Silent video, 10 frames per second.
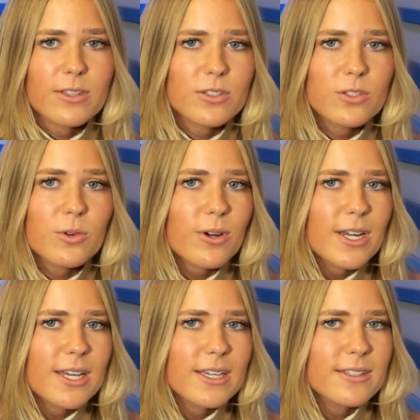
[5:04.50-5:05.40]
on this
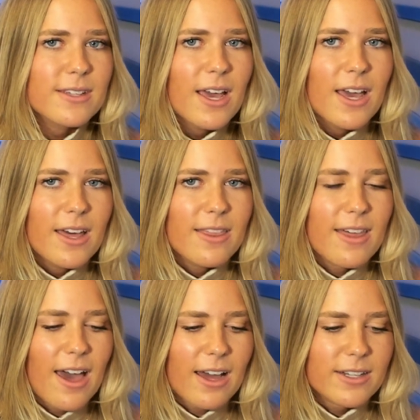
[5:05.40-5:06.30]
story is
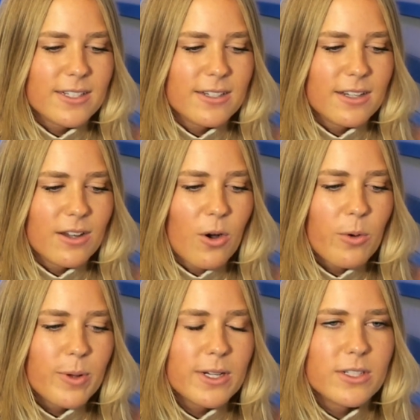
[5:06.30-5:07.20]
that
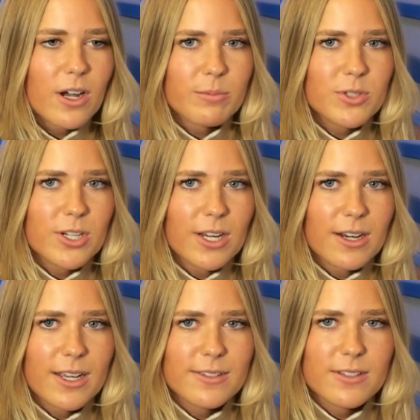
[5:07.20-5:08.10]
open
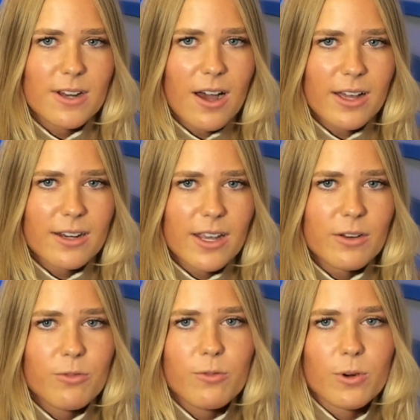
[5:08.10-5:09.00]
adoption is not
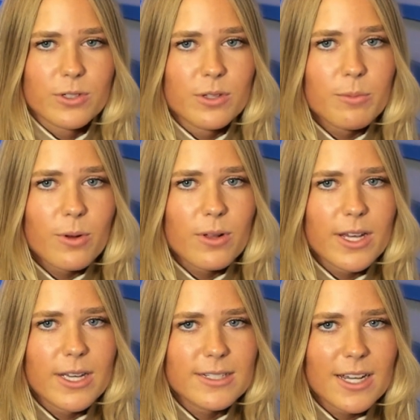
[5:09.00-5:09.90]
enforceable
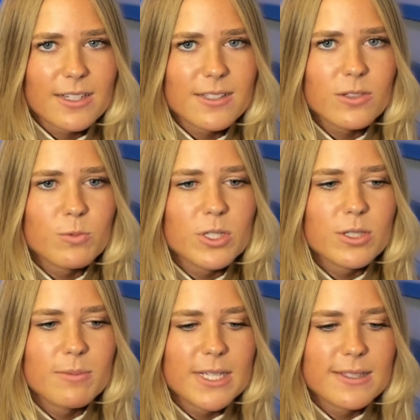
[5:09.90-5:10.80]
in Texas,
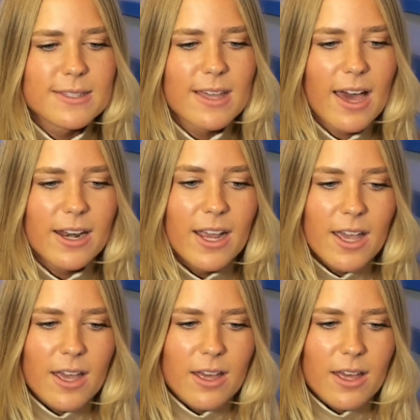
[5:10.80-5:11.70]
which means that
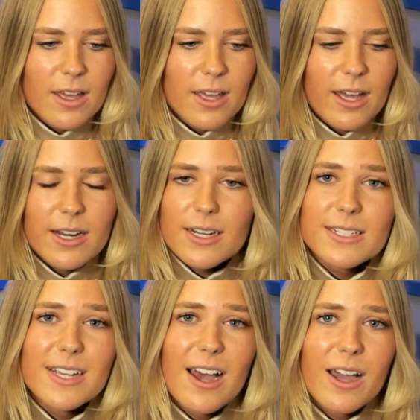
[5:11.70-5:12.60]
at
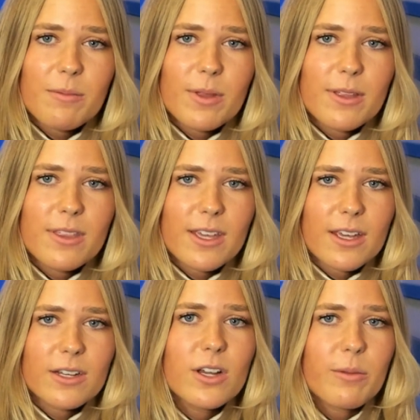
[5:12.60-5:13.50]
any time,
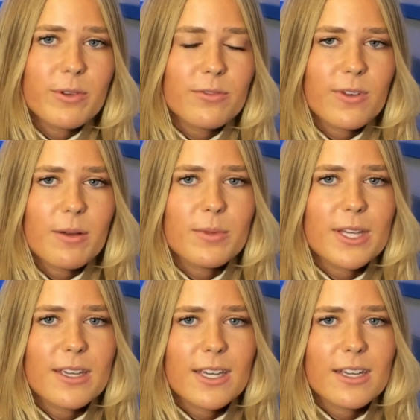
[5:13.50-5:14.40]
the adoptive
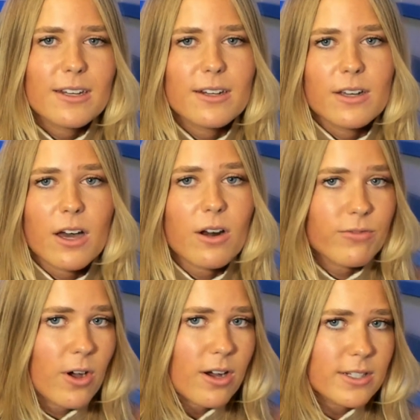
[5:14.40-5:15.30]
family can cut
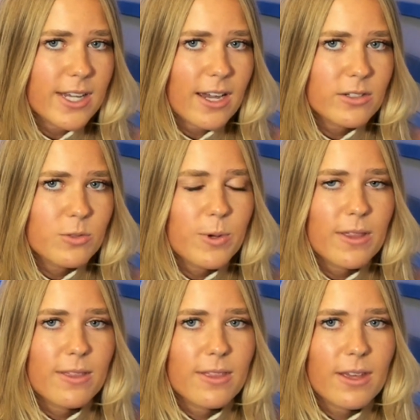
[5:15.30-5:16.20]
off contact
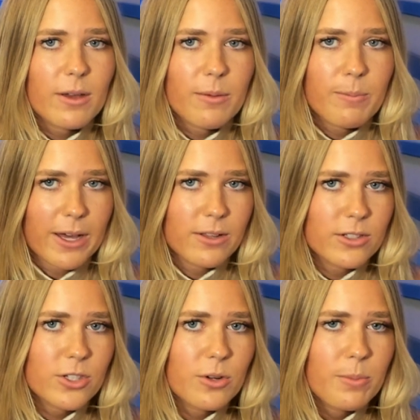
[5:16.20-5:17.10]
with the
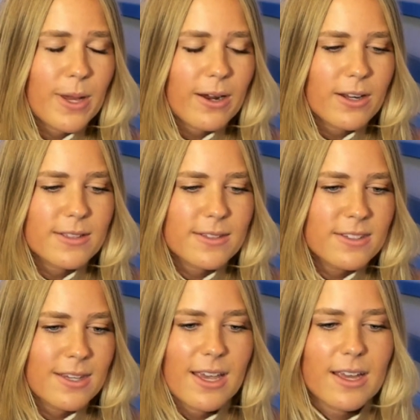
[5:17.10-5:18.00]
biological
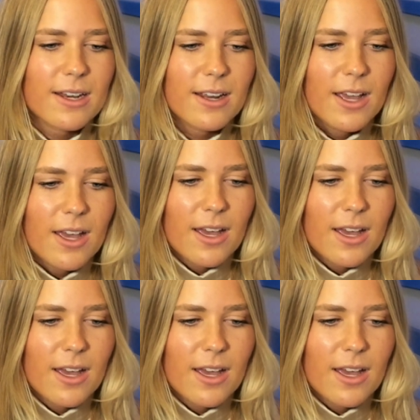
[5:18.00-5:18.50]
parents, and